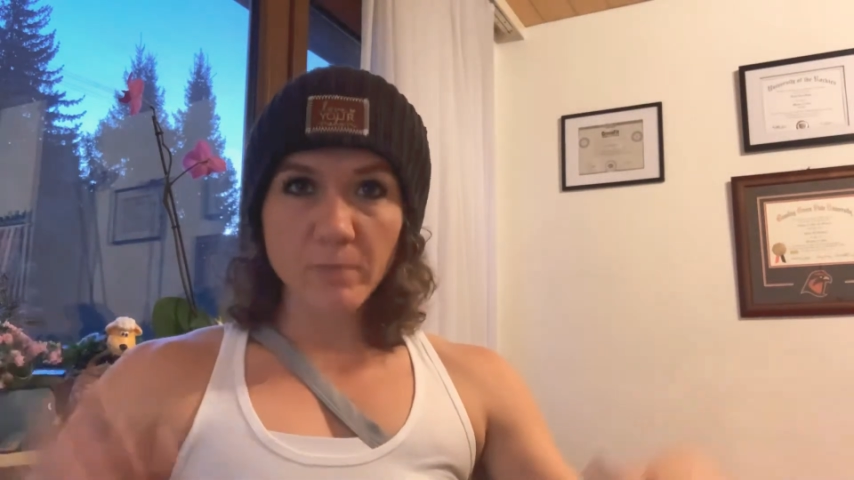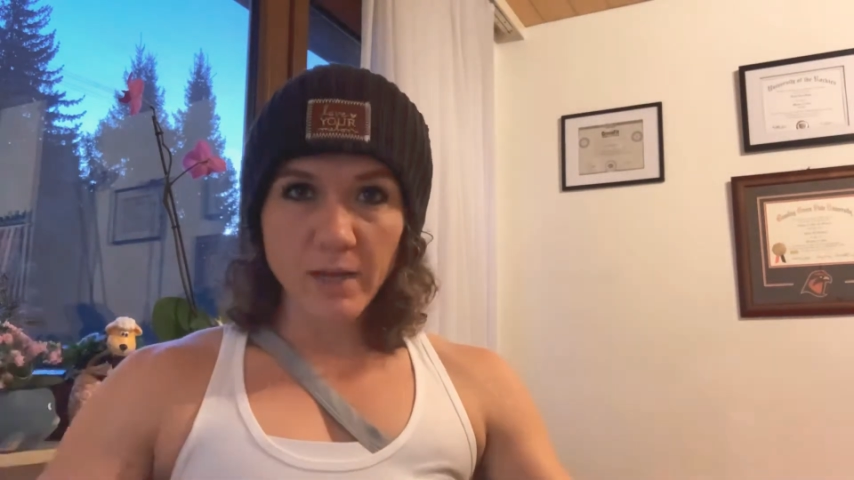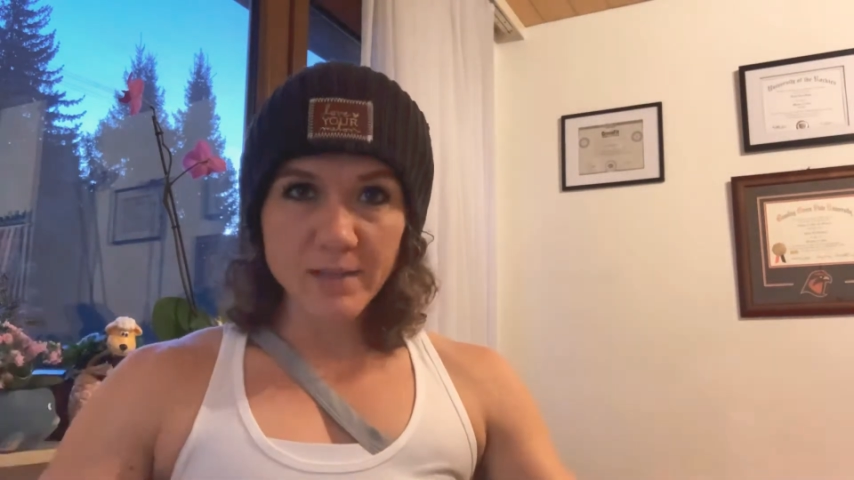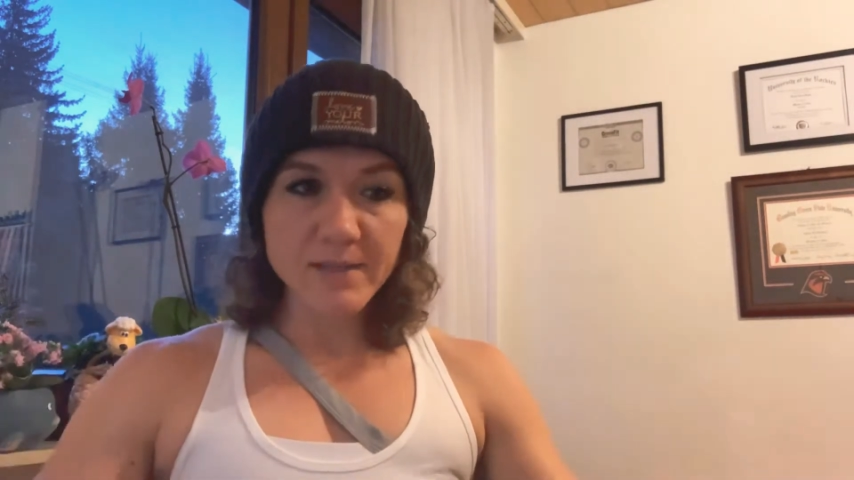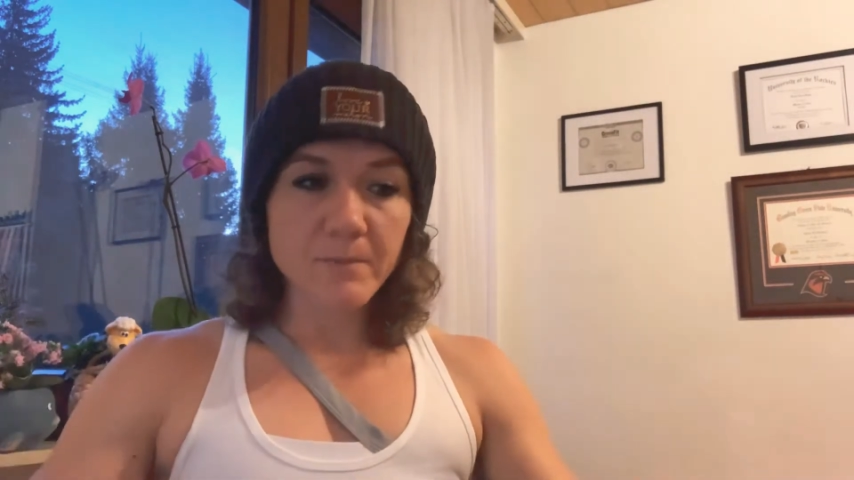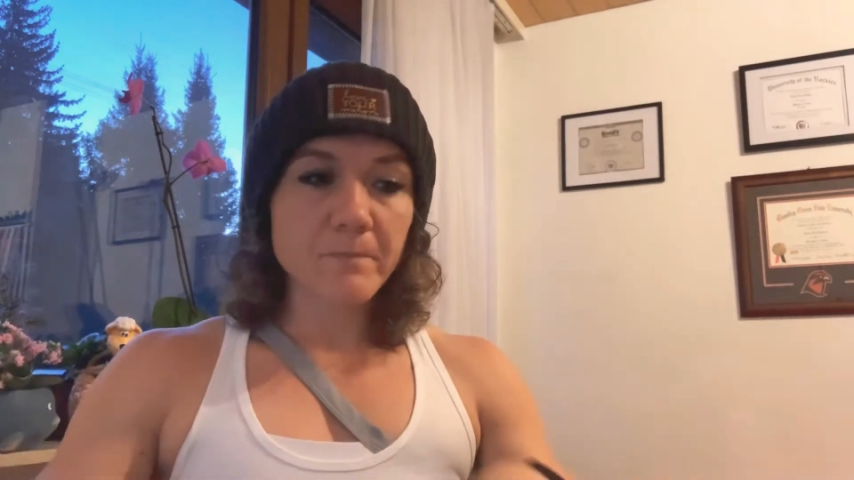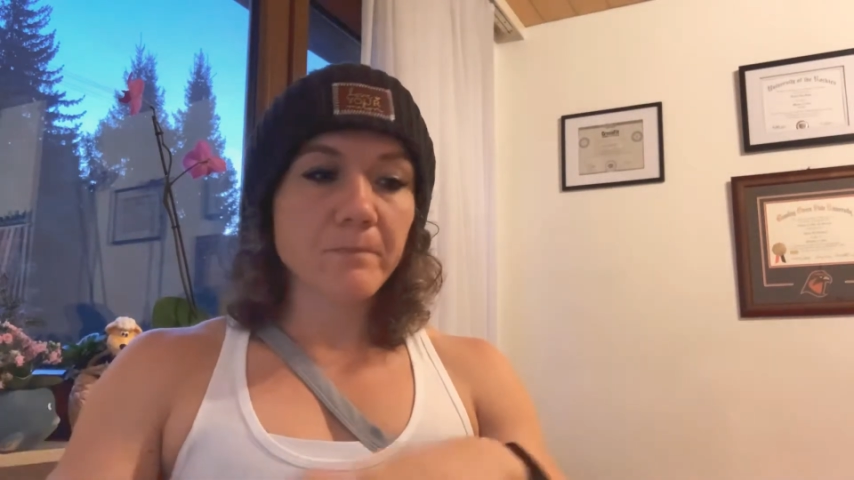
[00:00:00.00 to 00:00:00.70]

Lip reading: pace